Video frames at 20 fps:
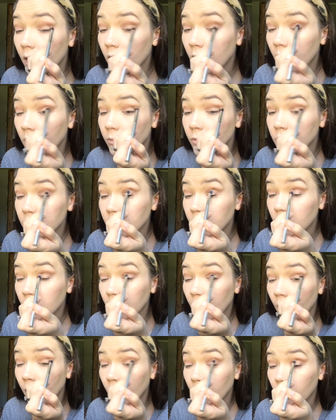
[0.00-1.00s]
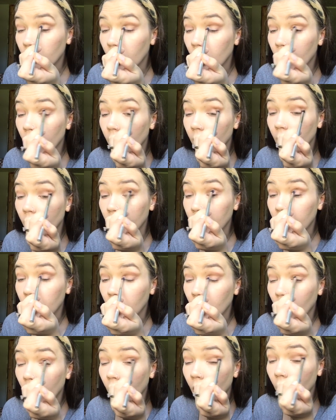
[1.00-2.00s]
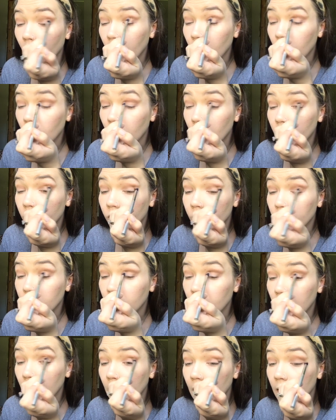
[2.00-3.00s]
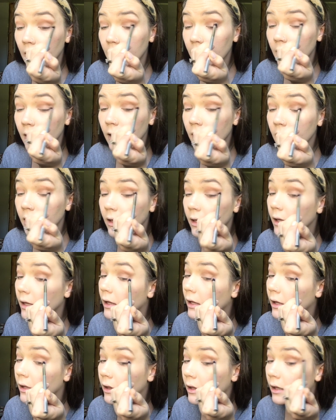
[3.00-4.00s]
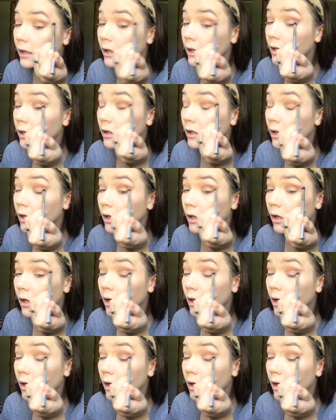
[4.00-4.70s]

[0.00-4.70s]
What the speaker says: And I'm just going to go like all over the lid and then